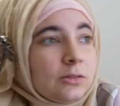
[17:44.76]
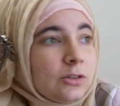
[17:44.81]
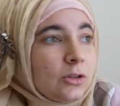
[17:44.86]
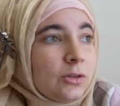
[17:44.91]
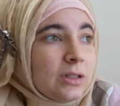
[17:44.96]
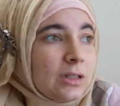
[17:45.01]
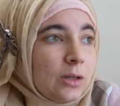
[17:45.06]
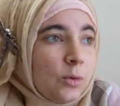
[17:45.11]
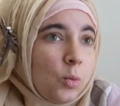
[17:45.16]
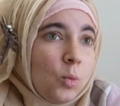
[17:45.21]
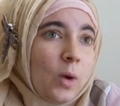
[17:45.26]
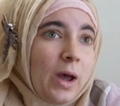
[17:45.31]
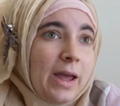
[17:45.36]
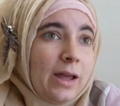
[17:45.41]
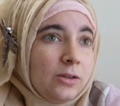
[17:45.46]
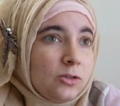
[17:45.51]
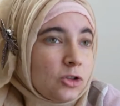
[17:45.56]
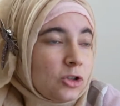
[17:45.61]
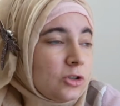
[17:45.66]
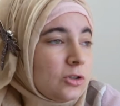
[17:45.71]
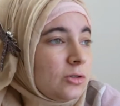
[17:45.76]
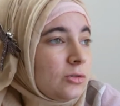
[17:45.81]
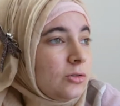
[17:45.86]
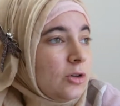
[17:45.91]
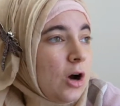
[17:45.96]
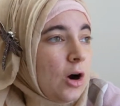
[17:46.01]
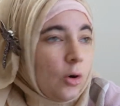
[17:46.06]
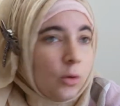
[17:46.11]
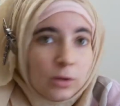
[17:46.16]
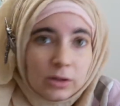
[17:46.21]
So is it wait?
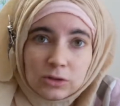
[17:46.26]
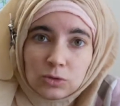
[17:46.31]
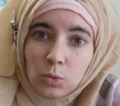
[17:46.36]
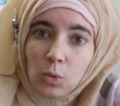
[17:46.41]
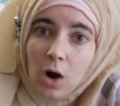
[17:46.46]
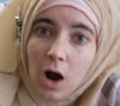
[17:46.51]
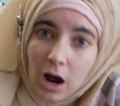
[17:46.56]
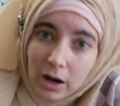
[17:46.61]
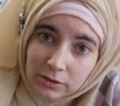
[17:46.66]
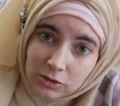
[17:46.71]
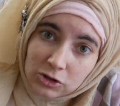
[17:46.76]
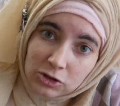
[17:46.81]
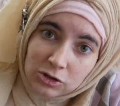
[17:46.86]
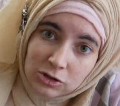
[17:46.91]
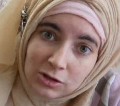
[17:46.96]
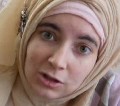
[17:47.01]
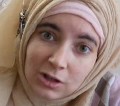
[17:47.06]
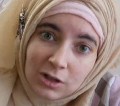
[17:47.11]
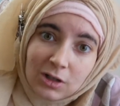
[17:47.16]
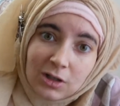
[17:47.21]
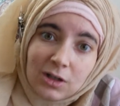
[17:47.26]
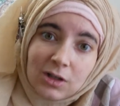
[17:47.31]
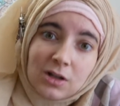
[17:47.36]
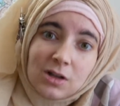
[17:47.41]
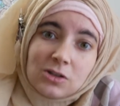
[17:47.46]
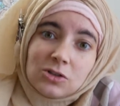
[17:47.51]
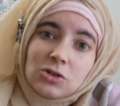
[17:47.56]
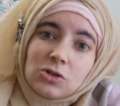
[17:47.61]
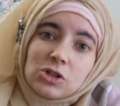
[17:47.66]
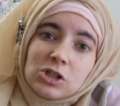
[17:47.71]
No, it's watch.
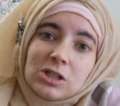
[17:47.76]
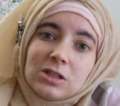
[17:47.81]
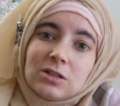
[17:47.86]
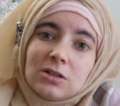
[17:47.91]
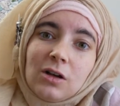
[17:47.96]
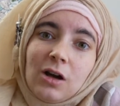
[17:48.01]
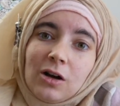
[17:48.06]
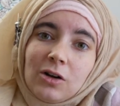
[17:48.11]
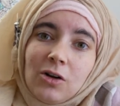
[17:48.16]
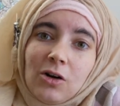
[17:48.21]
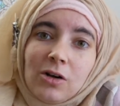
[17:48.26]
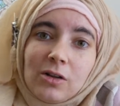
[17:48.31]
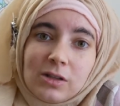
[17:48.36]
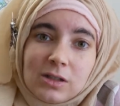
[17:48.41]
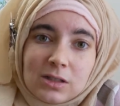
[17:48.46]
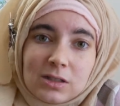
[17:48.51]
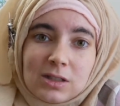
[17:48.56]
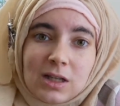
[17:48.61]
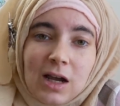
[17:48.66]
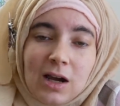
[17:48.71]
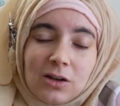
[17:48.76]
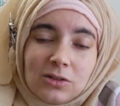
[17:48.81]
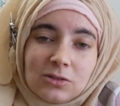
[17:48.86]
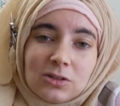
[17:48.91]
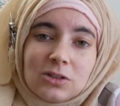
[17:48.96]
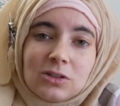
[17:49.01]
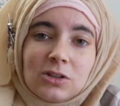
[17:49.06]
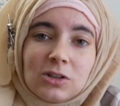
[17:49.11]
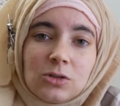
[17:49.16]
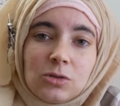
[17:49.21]
So she's got all the
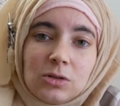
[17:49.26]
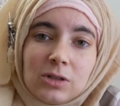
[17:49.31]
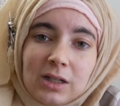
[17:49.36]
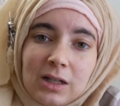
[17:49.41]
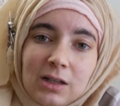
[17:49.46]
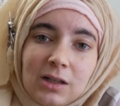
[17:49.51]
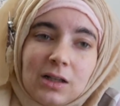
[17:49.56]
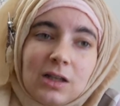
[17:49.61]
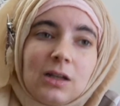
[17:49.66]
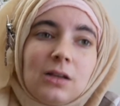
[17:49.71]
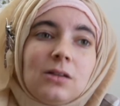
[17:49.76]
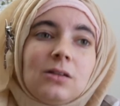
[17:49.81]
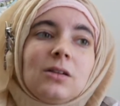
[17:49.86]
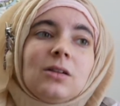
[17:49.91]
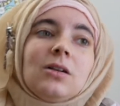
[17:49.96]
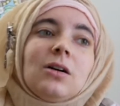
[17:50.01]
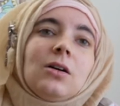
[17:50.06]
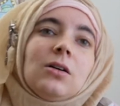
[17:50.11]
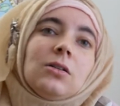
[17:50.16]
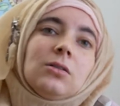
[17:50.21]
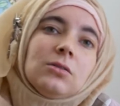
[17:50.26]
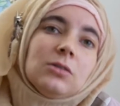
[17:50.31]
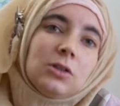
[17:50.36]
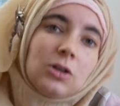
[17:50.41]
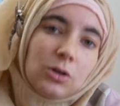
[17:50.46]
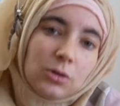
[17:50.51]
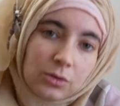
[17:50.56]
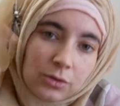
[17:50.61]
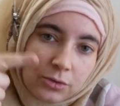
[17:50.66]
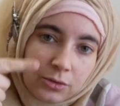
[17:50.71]
sounds to quickly, you know,
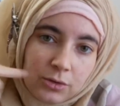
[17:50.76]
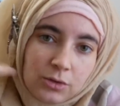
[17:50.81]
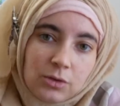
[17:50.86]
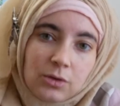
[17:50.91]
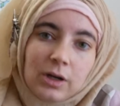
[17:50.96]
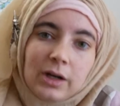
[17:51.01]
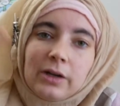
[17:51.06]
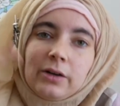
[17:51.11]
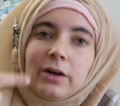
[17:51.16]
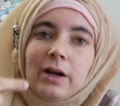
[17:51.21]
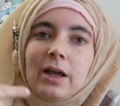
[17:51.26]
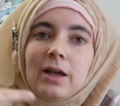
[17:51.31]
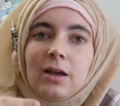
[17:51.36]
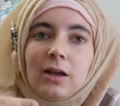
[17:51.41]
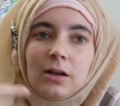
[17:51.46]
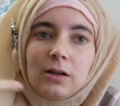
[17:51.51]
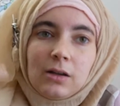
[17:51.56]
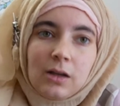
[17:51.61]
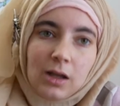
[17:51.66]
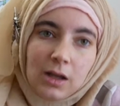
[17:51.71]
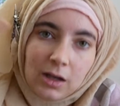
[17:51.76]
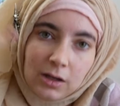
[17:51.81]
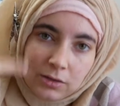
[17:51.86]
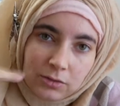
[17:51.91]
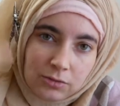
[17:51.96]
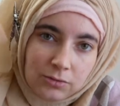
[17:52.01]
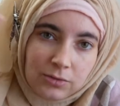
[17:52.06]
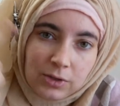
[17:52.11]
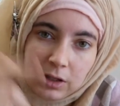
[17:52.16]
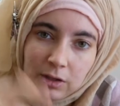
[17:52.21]
go through in her head
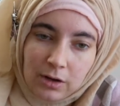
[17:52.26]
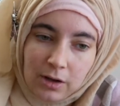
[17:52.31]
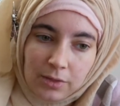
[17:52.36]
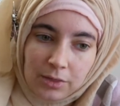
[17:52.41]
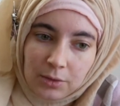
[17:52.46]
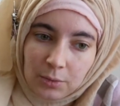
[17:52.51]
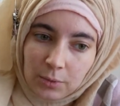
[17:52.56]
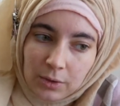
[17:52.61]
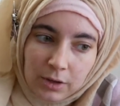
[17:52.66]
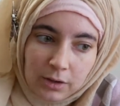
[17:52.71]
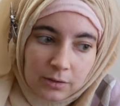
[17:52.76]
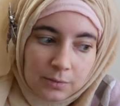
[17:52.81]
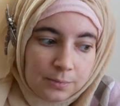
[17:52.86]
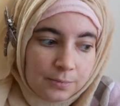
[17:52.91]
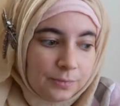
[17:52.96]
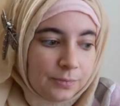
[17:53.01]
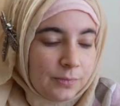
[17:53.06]
and figure out the word.